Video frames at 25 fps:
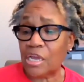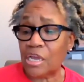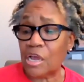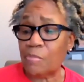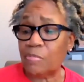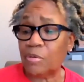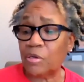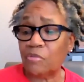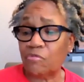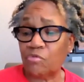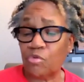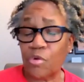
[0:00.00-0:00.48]

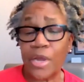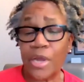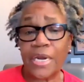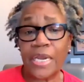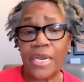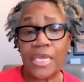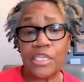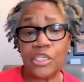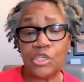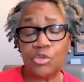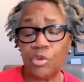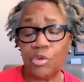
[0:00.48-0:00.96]
couple of run
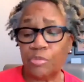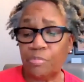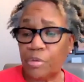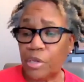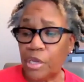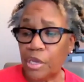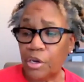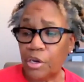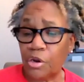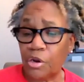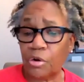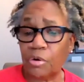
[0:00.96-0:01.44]
ins with
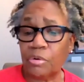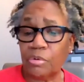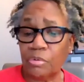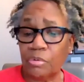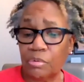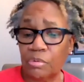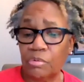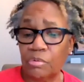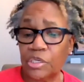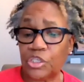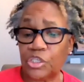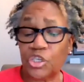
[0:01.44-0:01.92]

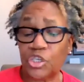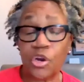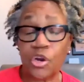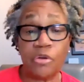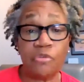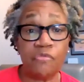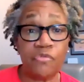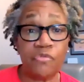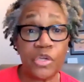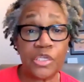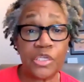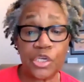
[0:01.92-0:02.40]
Peter, which
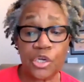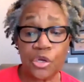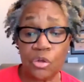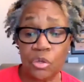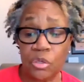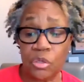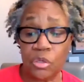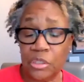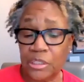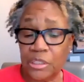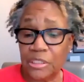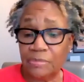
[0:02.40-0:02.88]
turned
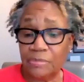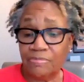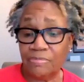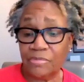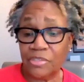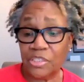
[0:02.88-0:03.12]
physical.